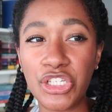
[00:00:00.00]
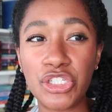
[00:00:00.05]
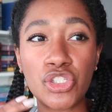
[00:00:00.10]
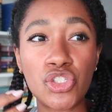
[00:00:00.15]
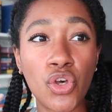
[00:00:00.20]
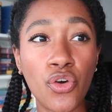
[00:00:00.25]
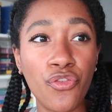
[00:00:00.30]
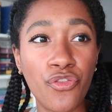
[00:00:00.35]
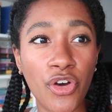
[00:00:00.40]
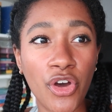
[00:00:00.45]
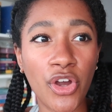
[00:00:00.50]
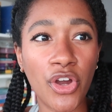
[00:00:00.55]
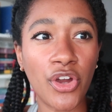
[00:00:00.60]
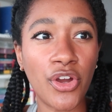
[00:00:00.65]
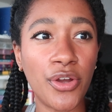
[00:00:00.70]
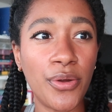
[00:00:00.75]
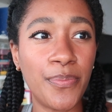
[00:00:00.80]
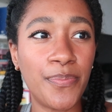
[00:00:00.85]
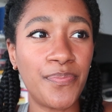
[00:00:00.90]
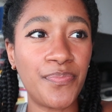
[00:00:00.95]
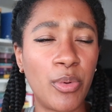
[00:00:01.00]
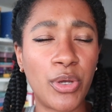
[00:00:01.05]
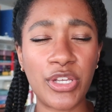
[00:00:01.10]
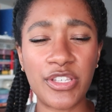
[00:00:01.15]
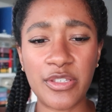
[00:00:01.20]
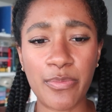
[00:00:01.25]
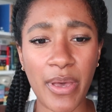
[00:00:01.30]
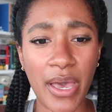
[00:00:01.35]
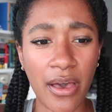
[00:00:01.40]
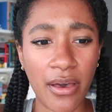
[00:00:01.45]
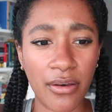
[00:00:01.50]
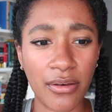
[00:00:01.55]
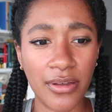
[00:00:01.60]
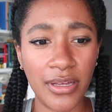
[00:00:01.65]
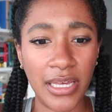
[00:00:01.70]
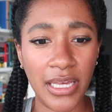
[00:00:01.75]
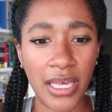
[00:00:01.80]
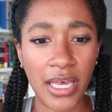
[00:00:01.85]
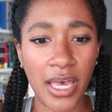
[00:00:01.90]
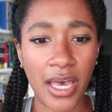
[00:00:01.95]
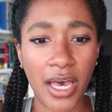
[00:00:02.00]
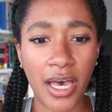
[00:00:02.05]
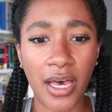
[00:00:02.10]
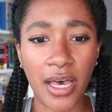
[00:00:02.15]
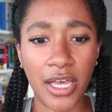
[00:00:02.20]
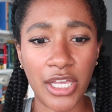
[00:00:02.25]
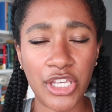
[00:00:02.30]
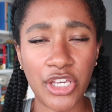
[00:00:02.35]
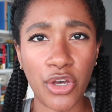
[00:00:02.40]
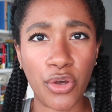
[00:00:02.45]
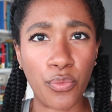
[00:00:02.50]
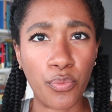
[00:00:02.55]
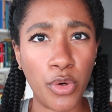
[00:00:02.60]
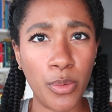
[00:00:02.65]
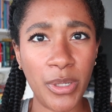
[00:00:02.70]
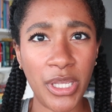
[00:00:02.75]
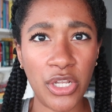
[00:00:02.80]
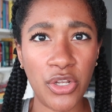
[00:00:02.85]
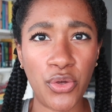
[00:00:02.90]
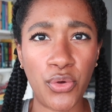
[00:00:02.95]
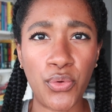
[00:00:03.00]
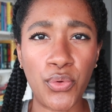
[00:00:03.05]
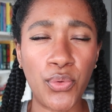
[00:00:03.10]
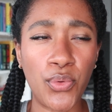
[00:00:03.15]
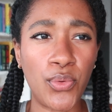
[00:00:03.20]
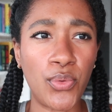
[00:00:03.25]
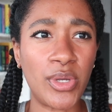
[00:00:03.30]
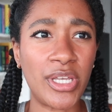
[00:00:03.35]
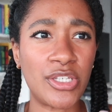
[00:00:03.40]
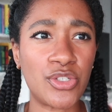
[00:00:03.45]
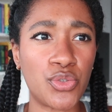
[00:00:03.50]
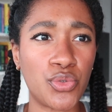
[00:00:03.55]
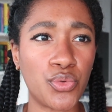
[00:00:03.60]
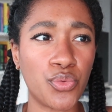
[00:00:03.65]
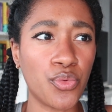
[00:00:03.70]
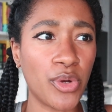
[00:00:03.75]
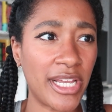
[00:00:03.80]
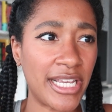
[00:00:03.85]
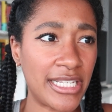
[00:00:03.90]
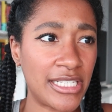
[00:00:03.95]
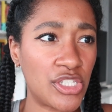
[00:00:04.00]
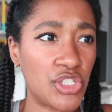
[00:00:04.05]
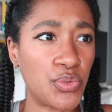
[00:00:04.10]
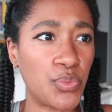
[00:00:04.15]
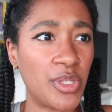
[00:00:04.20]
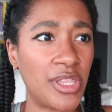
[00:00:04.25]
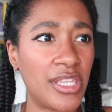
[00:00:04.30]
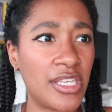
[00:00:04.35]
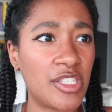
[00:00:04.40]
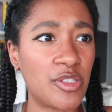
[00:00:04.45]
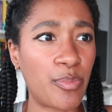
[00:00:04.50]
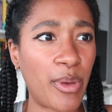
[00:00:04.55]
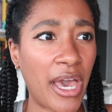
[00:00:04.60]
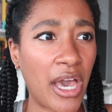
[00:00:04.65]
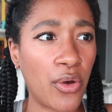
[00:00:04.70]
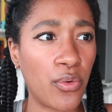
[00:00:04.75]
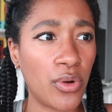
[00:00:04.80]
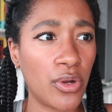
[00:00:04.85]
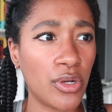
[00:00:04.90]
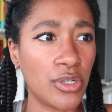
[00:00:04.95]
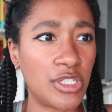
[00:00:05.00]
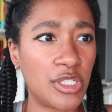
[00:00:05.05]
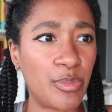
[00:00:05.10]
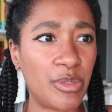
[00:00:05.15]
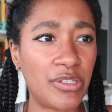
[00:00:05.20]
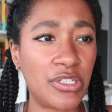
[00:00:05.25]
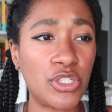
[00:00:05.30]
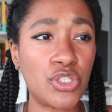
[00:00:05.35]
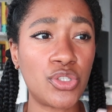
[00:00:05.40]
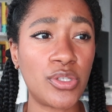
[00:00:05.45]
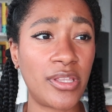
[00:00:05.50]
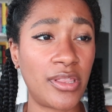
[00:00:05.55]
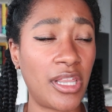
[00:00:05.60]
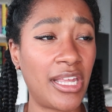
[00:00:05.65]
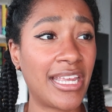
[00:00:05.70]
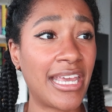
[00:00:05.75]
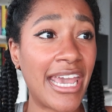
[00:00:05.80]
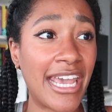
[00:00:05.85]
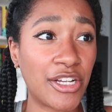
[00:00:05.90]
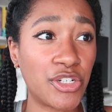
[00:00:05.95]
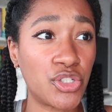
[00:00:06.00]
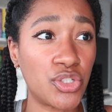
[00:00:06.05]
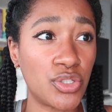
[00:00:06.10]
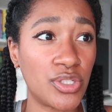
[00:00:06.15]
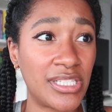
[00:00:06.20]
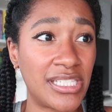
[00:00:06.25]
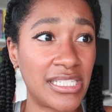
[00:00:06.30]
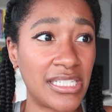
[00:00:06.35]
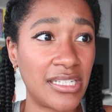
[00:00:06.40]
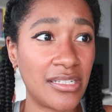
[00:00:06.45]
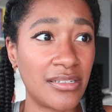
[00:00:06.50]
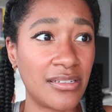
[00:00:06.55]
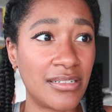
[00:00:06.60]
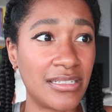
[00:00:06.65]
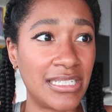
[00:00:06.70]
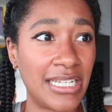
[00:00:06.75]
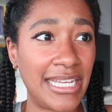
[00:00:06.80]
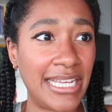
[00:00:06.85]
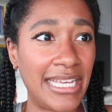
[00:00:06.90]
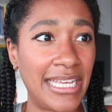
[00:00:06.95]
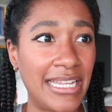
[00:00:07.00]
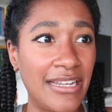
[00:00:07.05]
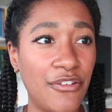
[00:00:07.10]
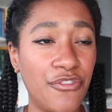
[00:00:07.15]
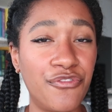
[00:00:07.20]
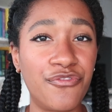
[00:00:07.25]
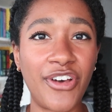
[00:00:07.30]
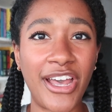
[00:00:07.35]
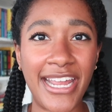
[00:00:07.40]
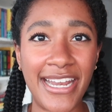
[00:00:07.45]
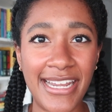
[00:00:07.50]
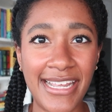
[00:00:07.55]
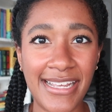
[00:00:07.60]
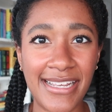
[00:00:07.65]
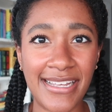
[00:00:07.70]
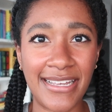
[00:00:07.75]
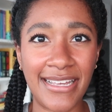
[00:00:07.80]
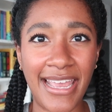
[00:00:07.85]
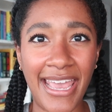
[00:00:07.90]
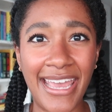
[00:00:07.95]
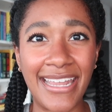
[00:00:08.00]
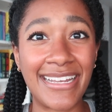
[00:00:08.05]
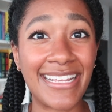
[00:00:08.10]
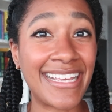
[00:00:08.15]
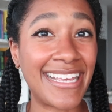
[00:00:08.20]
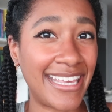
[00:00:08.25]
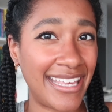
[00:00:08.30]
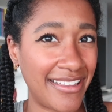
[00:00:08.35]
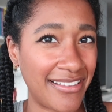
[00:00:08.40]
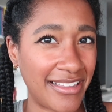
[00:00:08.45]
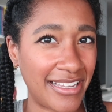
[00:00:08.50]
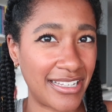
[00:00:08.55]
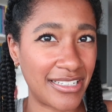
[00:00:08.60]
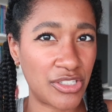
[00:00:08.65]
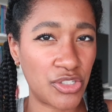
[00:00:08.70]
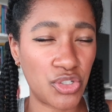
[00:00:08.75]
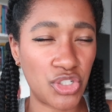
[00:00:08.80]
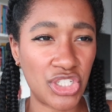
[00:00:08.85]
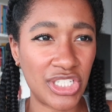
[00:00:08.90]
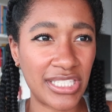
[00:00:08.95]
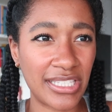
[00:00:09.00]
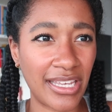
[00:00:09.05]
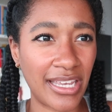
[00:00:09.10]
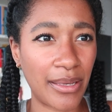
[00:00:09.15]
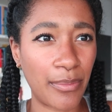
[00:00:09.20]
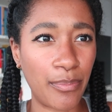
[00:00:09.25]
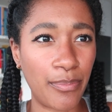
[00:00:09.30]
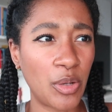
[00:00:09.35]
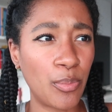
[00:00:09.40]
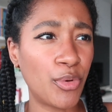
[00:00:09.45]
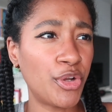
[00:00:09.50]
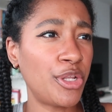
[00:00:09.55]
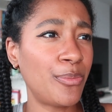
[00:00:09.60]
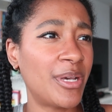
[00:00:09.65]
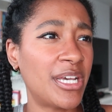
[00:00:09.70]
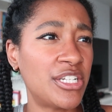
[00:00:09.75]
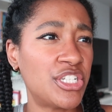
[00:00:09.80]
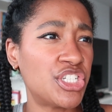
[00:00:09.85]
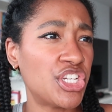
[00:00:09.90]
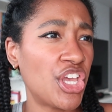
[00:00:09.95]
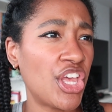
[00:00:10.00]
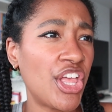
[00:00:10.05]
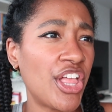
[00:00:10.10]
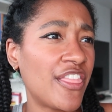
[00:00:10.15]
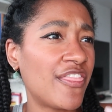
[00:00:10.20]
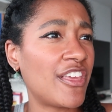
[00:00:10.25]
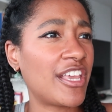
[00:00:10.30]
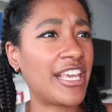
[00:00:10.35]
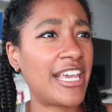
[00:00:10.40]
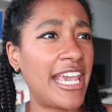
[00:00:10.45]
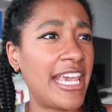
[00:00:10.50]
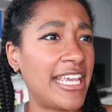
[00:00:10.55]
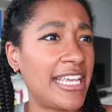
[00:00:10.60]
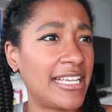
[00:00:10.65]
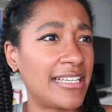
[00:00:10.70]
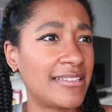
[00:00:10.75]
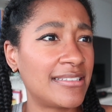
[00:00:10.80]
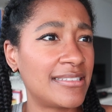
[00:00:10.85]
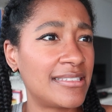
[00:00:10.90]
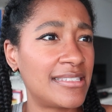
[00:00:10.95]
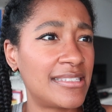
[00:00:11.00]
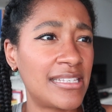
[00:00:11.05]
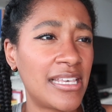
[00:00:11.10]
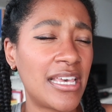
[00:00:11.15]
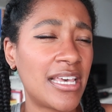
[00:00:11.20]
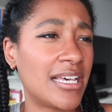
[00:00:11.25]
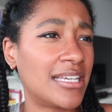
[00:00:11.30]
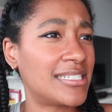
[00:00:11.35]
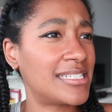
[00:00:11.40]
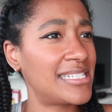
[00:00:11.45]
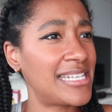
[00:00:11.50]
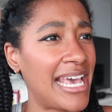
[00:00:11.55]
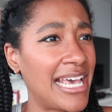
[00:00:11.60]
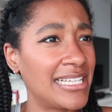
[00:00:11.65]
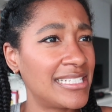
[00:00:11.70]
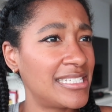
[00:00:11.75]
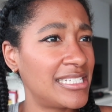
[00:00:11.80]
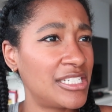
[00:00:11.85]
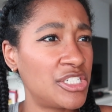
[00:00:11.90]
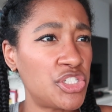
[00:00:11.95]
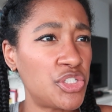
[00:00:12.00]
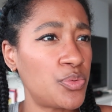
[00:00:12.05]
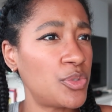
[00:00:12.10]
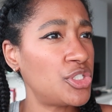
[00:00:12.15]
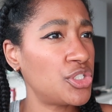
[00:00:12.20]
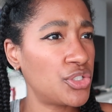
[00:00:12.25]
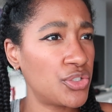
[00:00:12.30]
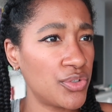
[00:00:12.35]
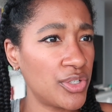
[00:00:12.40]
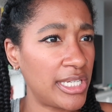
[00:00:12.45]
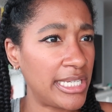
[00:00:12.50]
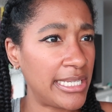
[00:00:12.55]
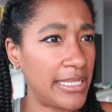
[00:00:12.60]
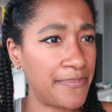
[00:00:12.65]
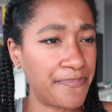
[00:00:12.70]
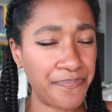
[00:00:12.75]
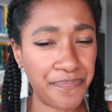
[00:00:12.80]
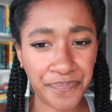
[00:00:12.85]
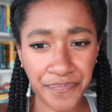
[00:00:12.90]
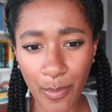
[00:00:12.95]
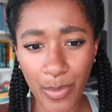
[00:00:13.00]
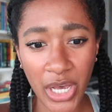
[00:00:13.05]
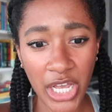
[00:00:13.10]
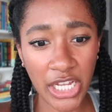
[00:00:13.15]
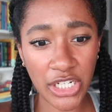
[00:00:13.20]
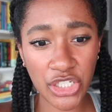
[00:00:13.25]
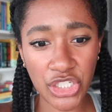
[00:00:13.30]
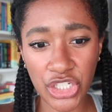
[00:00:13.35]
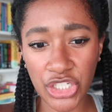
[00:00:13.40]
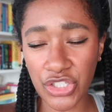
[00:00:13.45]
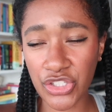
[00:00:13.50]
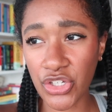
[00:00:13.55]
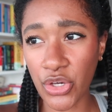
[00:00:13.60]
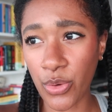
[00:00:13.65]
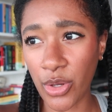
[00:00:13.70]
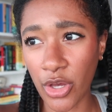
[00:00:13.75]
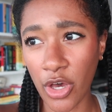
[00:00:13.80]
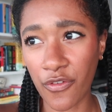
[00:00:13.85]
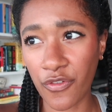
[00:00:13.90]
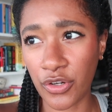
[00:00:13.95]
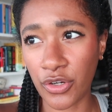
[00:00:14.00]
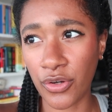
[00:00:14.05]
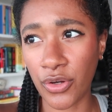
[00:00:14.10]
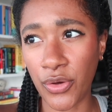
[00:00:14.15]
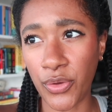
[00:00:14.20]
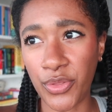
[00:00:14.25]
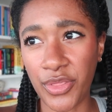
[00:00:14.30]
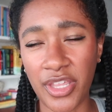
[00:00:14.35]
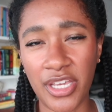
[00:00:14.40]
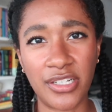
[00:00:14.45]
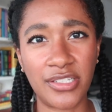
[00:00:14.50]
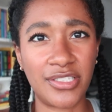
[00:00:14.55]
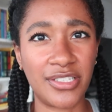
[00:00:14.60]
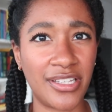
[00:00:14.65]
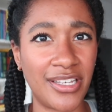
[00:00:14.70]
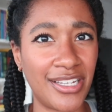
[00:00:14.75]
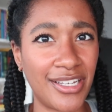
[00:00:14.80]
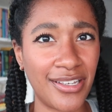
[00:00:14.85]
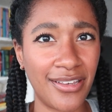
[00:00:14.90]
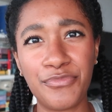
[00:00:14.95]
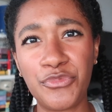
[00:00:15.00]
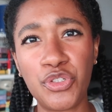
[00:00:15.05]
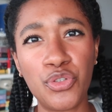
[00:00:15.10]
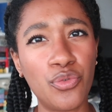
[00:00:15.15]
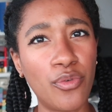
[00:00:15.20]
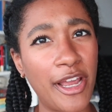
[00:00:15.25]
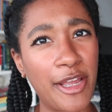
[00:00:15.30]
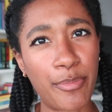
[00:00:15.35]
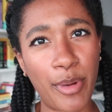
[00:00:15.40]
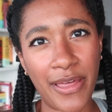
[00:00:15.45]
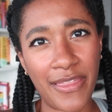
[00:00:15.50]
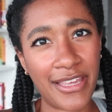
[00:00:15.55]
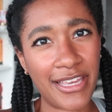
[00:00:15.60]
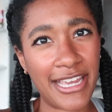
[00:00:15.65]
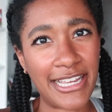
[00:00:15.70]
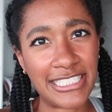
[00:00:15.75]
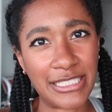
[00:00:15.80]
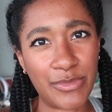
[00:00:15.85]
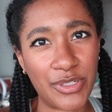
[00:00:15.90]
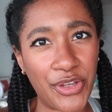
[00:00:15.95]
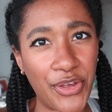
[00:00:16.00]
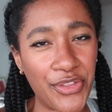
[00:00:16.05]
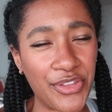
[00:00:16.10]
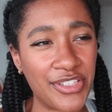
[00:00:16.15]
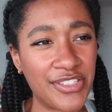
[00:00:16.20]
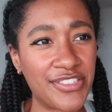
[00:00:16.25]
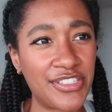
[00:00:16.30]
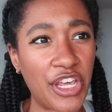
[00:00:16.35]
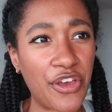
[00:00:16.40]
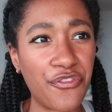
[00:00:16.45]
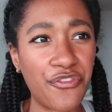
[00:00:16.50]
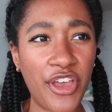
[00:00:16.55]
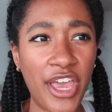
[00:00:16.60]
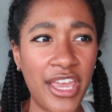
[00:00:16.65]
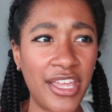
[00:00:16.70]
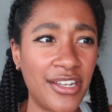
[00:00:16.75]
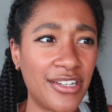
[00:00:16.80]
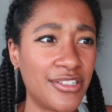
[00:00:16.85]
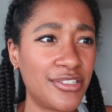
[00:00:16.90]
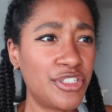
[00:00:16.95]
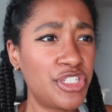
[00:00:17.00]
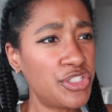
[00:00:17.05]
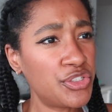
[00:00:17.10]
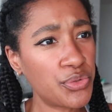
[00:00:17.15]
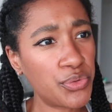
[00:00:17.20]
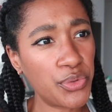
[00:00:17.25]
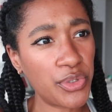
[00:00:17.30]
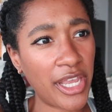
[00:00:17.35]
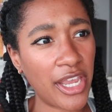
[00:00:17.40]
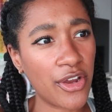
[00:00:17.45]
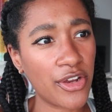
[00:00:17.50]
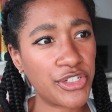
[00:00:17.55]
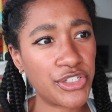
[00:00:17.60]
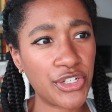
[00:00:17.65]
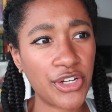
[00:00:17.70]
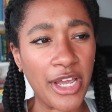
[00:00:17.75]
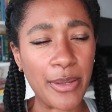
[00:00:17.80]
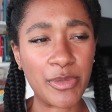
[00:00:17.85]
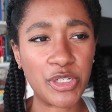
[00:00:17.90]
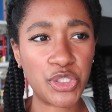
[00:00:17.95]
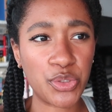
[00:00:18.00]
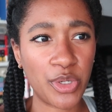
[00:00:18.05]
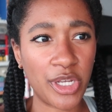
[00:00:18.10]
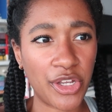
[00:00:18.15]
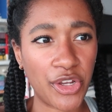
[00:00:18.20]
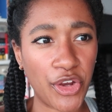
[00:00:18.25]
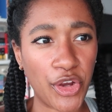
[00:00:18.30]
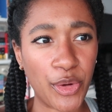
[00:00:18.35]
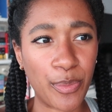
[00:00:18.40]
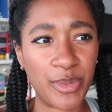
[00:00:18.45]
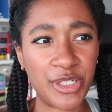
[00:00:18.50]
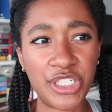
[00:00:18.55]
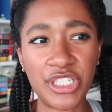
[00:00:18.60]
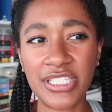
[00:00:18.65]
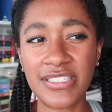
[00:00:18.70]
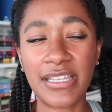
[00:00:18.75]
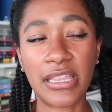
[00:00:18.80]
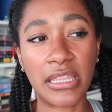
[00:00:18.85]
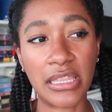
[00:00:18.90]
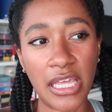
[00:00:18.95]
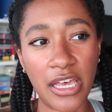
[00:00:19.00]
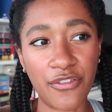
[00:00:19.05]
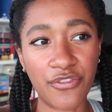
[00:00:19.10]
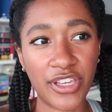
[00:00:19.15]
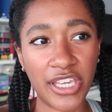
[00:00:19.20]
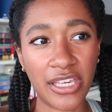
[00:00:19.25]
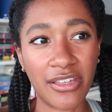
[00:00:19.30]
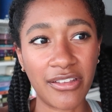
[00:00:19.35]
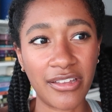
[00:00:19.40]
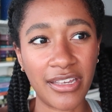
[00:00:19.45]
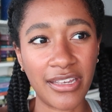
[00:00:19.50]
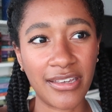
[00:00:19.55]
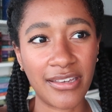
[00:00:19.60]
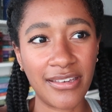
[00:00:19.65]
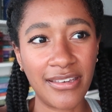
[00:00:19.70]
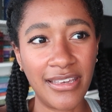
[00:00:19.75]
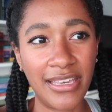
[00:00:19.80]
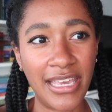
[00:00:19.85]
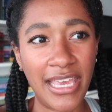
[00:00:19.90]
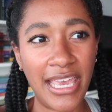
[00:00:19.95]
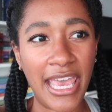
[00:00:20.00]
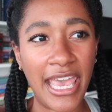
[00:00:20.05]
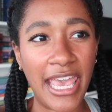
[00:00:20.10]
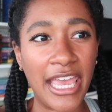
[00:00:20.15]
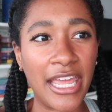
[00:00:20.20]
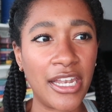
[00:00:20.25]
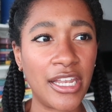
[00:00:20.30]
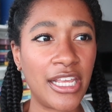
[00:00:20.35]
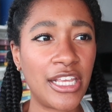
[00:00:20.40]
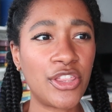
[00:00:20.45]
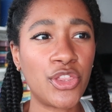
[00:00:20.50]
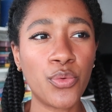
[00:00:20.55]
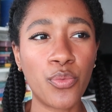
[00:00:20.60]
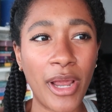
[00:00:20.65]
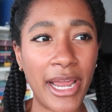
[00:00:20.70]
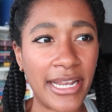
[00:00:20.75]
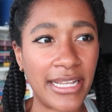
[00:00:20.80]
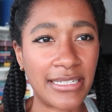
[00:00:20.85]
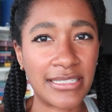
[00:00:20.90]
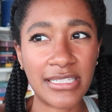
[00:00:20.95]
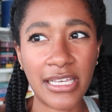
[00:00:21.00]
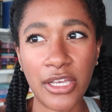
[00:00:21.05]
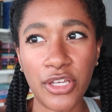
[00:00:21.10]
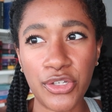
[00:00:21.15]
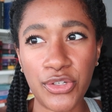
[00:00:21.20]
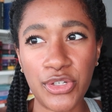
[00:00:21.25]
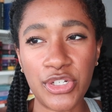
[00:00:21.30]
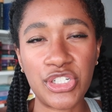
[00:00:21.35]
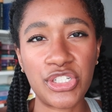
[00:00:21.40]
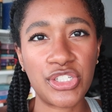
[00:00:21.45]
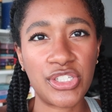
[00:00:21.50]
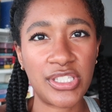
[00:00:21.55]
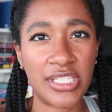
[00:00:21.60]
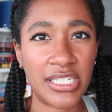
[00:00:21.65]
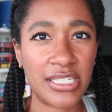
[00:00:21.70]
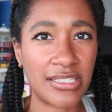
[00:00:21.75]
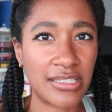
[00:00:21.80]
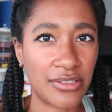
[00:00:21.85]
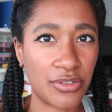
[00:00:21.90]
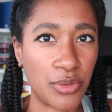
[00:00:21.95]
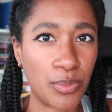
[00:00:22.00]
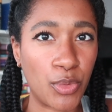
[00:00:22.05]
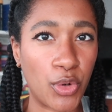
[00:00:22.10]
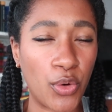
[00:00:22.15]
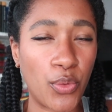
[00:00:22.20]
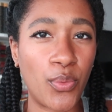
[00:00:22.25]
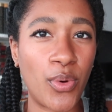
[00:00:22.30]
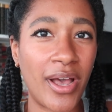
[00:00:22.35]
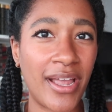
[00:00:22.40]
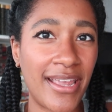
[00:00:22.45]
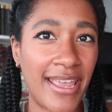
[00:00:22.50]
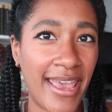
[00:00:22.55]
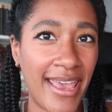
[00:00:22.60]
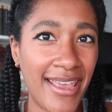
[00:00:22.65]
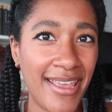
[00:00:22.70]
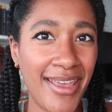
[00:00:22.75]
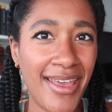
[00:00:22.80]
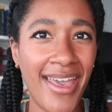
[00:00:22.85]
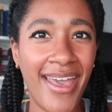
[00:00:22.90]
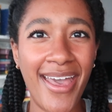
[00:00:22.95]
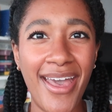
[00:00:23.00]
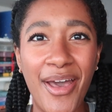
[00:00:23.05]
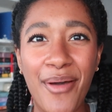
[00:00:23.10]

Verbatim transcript: So far, the book is about a young woman who is graced with this power to be like extra skilled in fighting and killing. So she's like pretty much the king's assassin to a degree, but she's going off on her own thing to like do right by the kingdom and all this stuff. And she's a cool character, I'm enjoying her, but she doesn't love killing and the writing style you can just see is a little more YA.